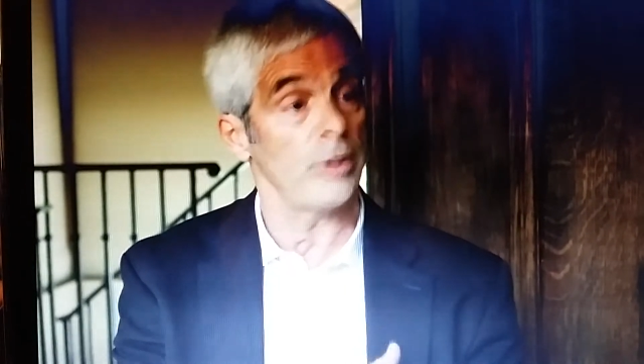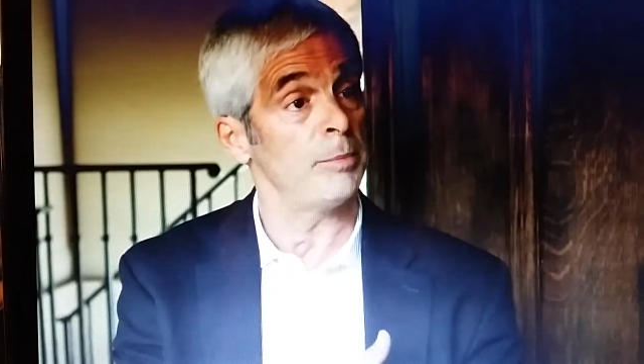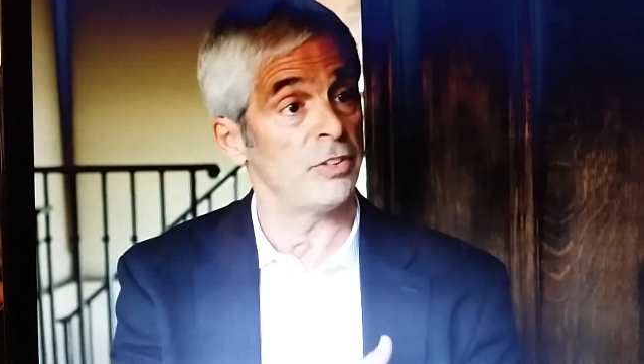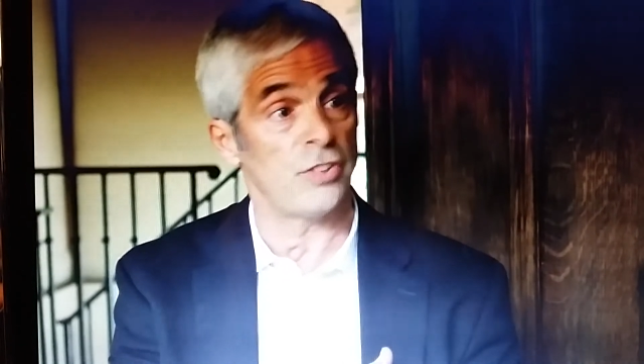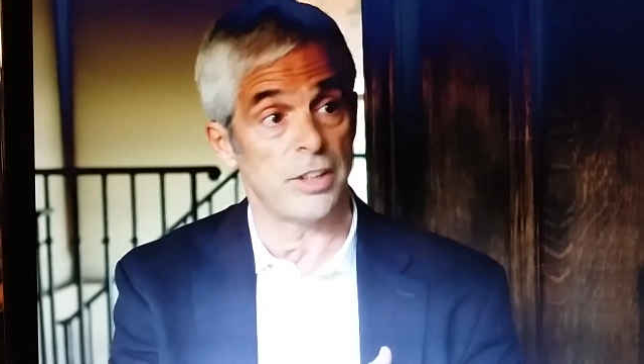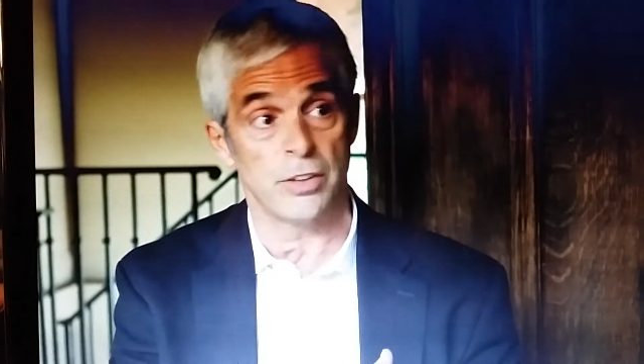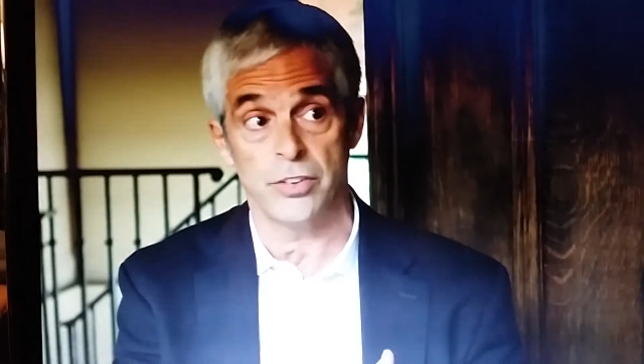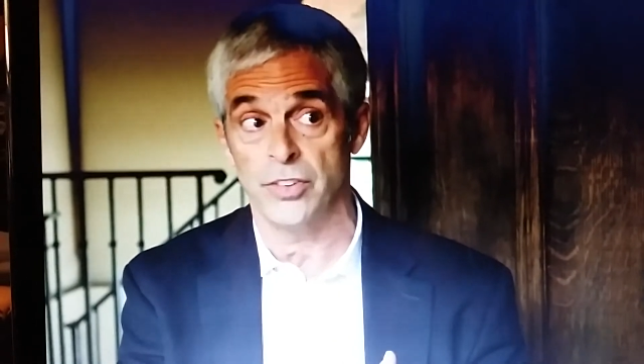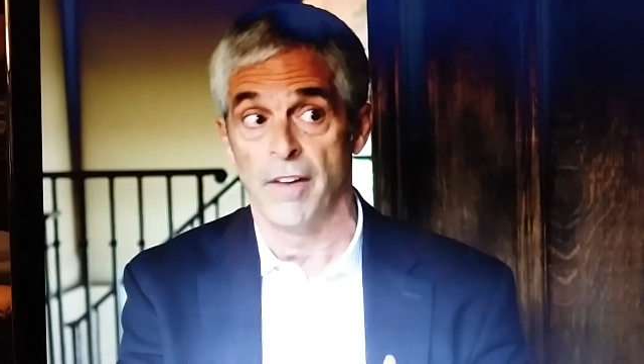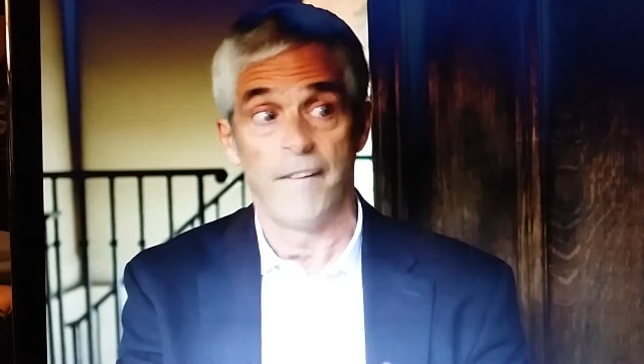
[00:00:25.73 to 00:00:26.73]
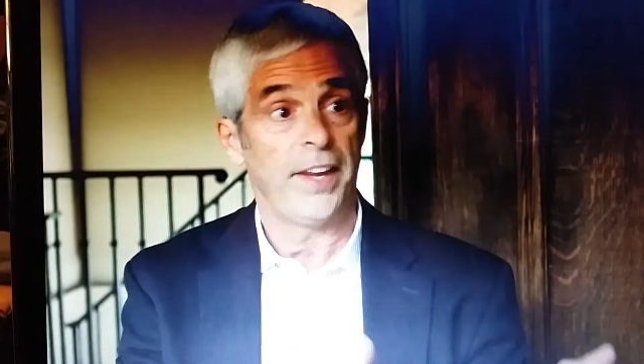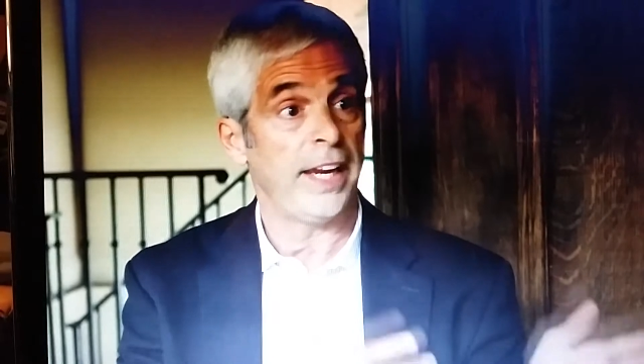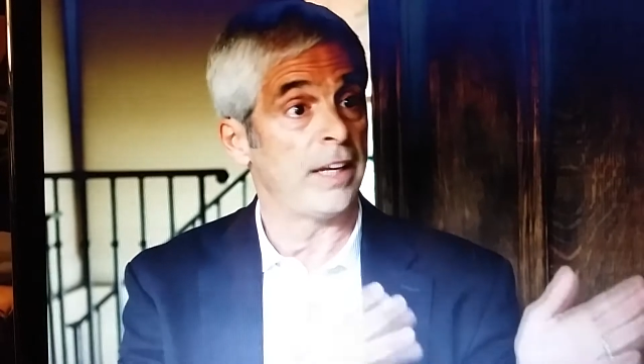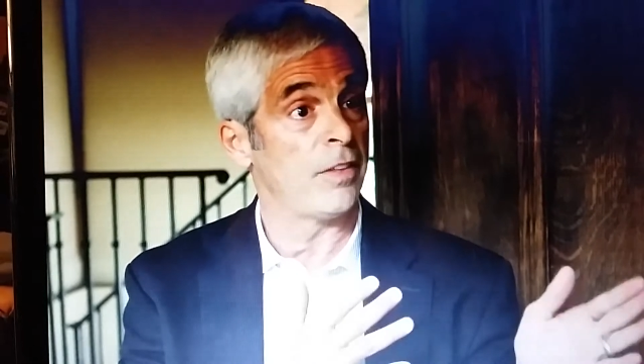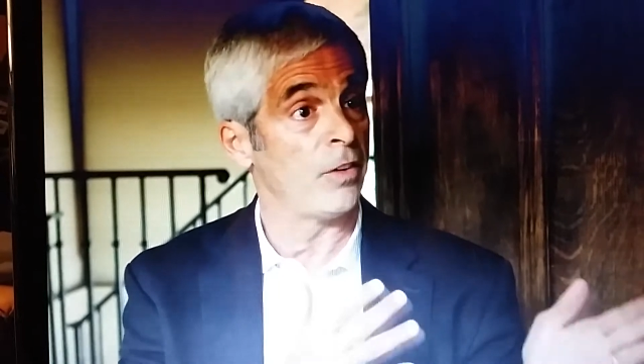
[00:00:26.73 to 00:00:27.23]
treatment centers,
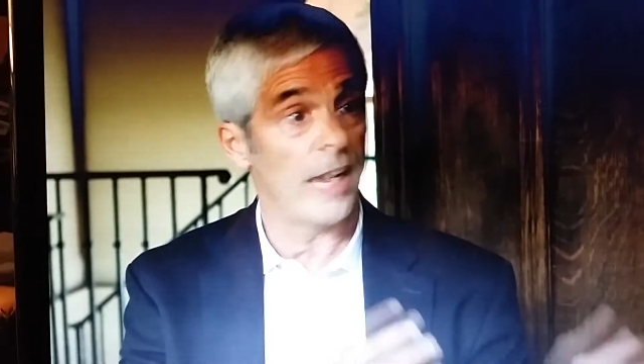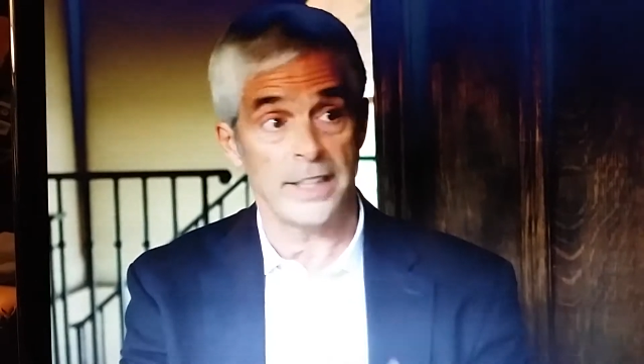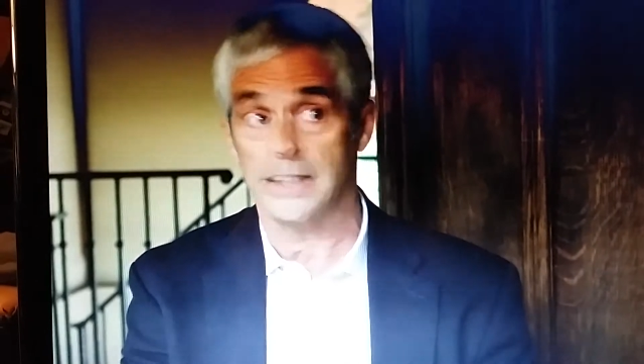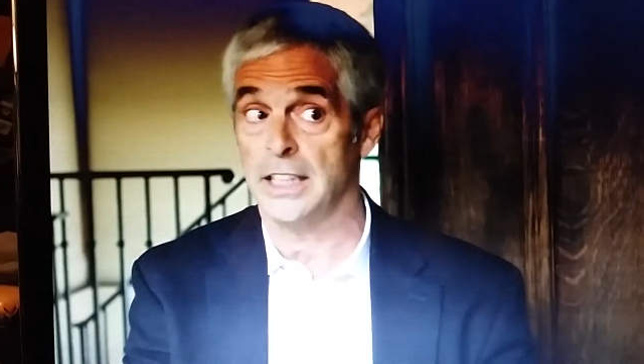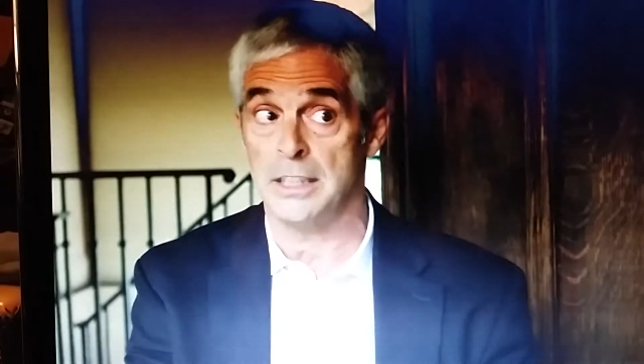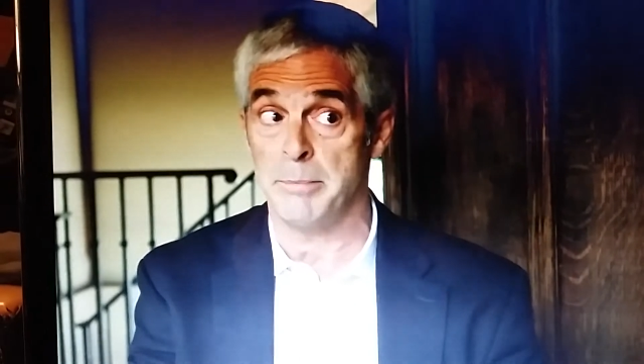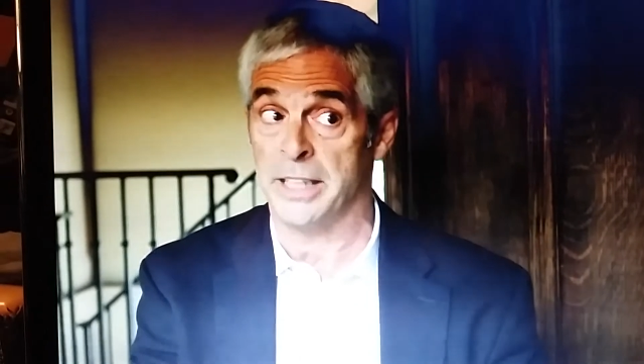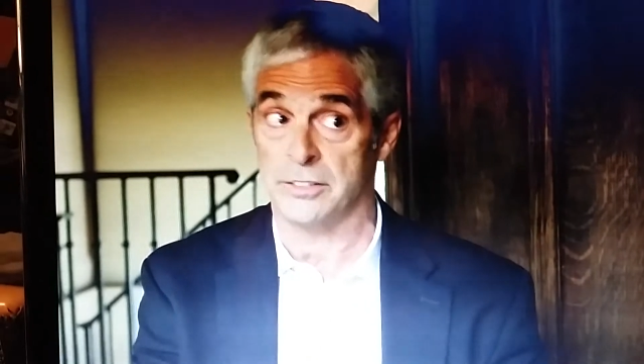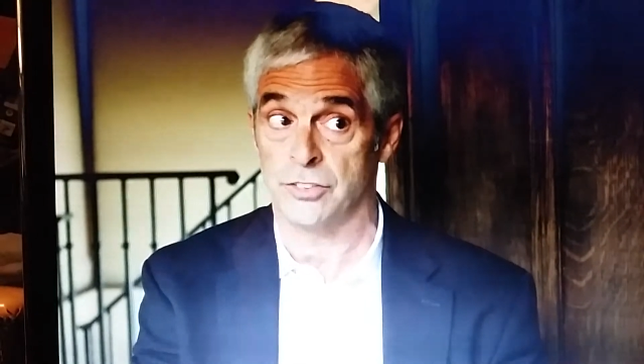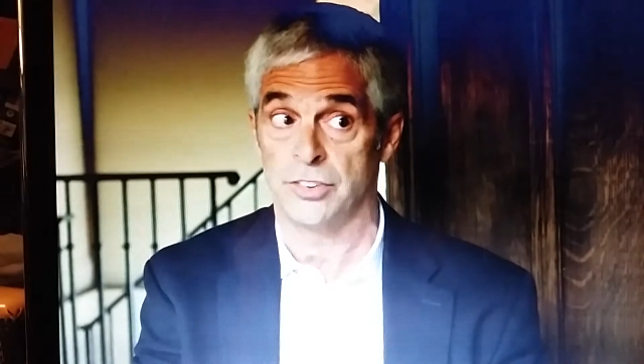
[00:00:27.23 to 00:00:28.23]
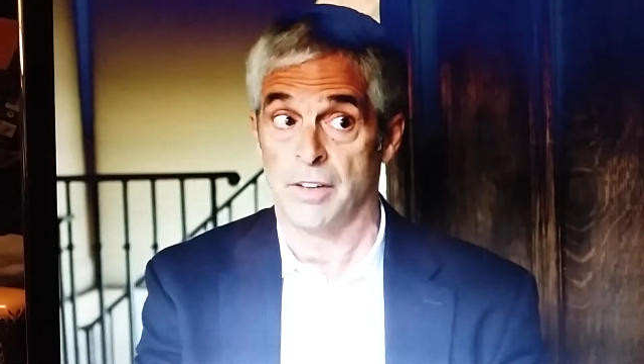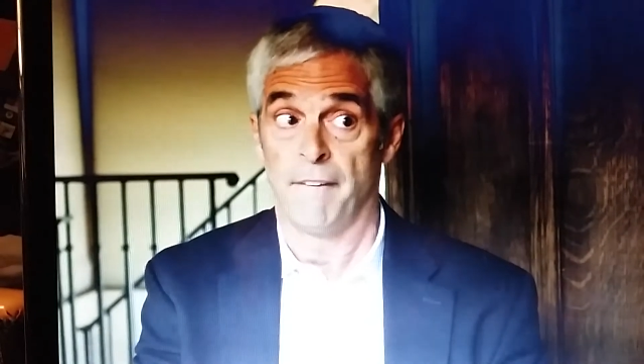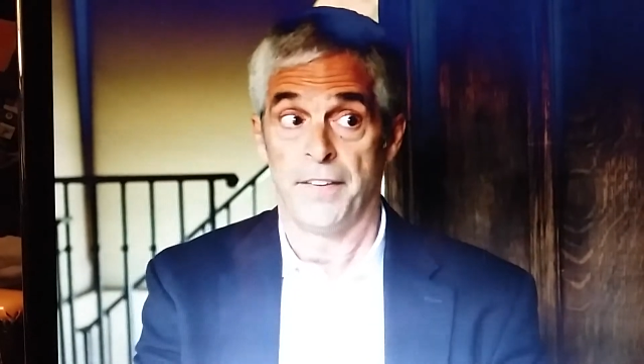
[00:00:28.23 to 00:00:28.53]
and they're not on any meds.